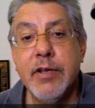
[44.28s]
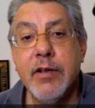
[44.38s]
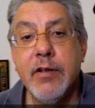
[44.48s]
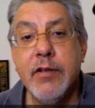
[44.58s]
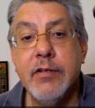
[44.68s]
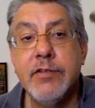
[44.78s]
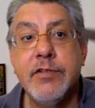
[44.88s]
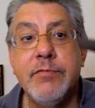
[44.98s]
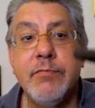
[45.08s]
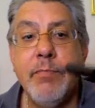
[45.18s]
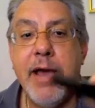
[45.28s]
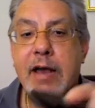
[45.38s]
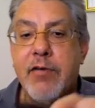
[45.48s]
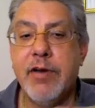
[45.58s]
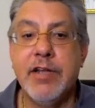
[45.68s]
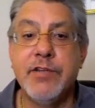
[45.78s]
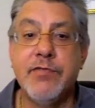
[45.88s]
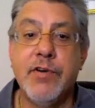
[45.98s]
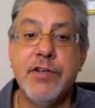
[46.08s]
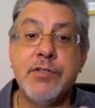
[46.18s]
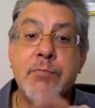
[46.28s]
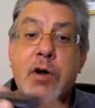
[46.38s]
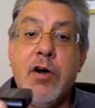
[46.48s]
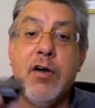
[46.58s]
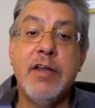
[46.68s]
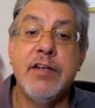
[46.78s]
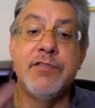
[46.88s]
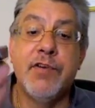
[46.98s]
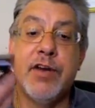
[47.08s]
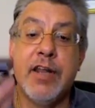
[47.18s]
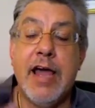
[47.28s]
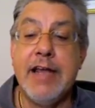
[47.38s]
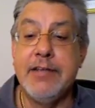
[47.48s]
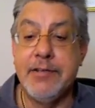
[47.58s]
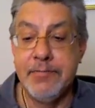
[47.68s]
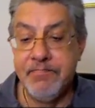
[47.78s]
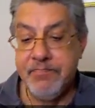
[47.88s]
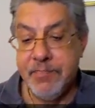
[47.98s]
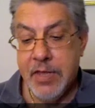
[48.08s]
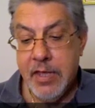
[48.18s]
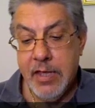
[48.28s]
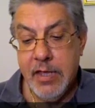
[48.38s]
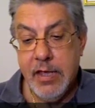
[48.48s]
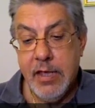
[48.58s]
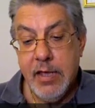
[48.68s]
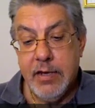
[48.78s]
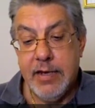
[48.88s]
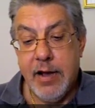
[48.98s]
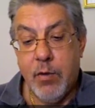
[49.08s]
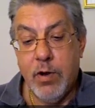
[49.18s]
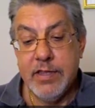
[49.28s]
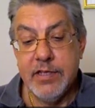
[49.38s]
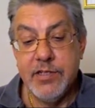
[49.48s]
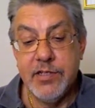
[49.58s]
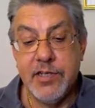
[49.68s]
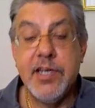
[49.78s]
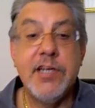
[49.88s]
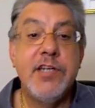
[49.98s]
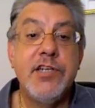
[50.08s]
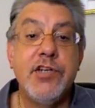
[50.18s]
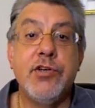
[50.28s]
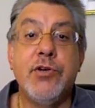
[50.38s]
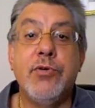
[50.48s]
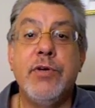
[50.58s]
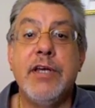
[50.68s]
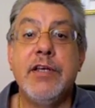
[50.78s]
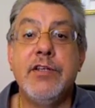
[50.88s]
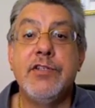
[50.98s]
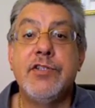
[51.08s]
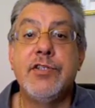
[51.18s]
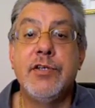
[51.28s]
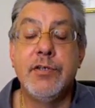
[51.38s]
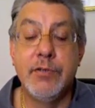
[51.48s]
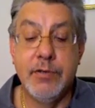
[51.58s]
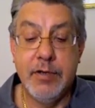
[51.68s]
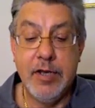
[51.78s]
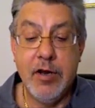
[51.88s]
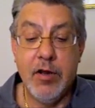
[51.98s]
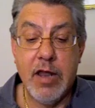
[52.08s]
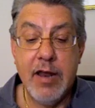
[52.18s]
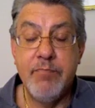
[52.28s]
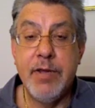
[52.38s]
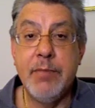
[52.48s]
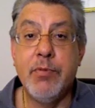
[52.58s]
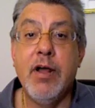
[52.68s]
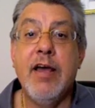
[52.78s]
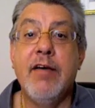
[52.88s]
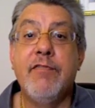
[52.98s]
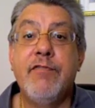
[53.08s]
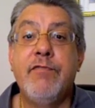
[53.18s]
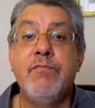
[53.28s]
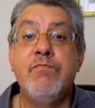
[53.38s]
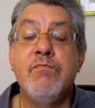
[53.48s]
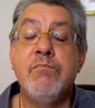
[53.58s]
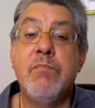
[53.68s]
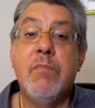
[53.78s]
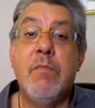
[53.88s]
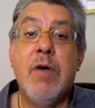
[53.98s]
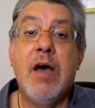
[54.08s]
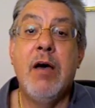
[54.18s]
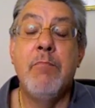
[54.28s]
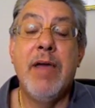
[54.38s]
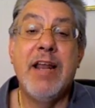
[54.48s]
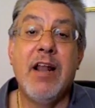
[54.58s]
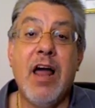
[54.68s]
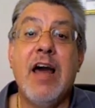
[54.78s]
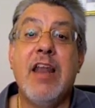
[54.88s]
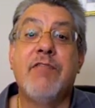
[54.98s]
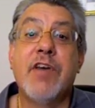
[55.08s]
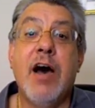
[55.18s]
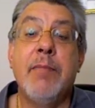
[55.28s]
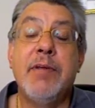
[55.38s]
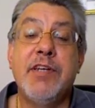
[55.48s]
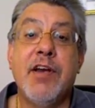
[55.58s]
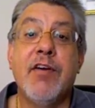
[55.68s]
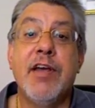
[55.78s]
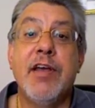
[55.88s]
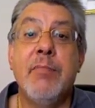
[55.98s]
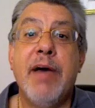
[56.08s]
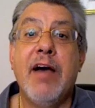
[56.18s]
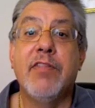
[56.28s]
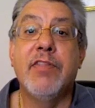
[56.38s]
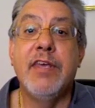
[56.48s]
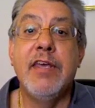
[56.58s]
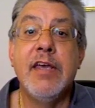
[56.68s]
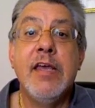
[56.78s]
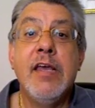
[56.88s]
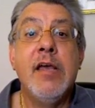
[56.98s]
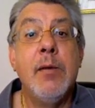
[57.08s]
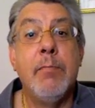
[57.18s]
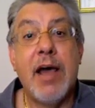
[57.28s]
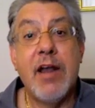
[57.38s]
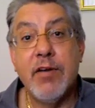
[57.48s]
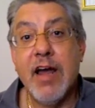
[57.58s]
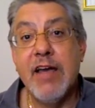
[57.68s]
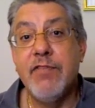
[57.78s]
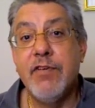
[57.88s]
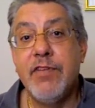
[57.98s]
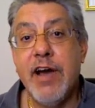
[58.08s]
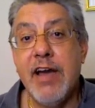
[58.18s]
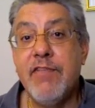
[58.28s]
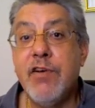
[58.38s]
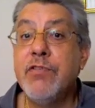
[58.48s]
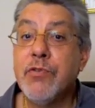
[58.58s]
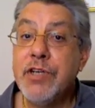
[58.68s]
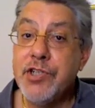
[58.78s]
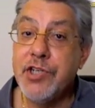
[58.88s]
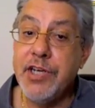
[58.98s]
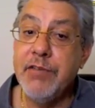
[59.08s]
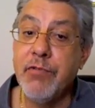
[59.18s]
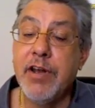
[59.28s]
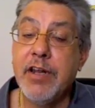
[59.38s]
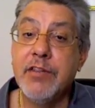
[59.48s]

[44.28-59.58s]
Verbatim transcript: little battery. It's very small and it's very light. Now what this is intended to do is, you know, a lot of people have uh, made a lot of commentary about the battery life of the iPhone 3G, running